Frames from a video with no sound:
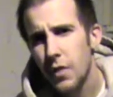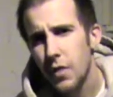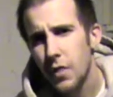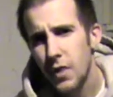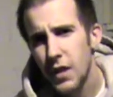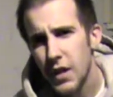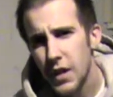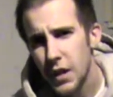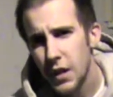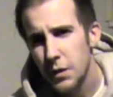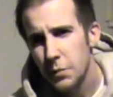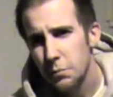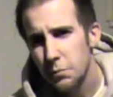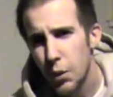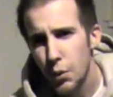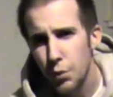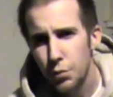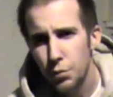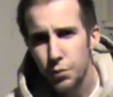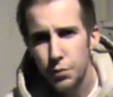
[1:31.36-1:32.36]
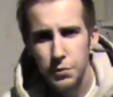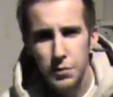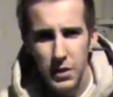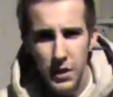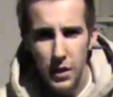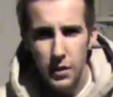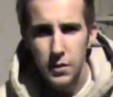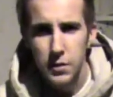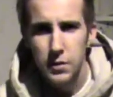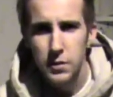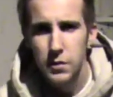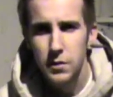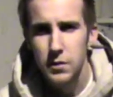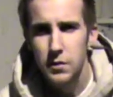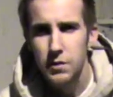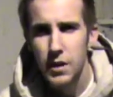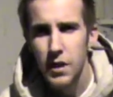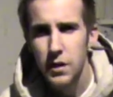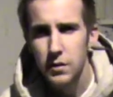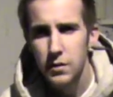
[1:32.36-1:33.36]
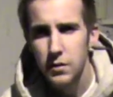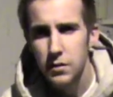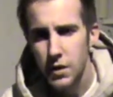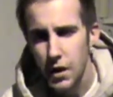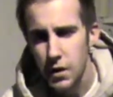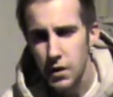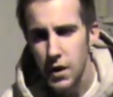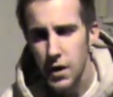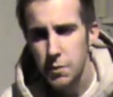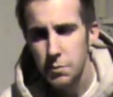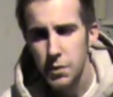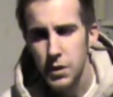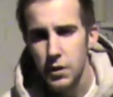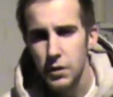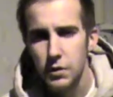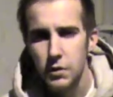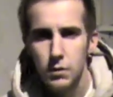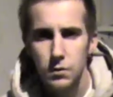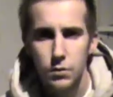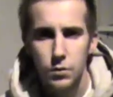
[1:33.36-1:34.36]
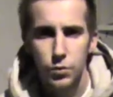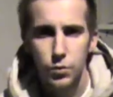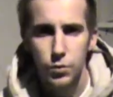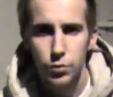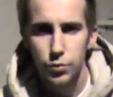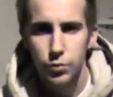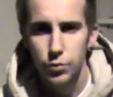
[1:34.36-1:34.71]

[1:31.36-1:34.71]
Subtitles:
They both together devised a scare campaign to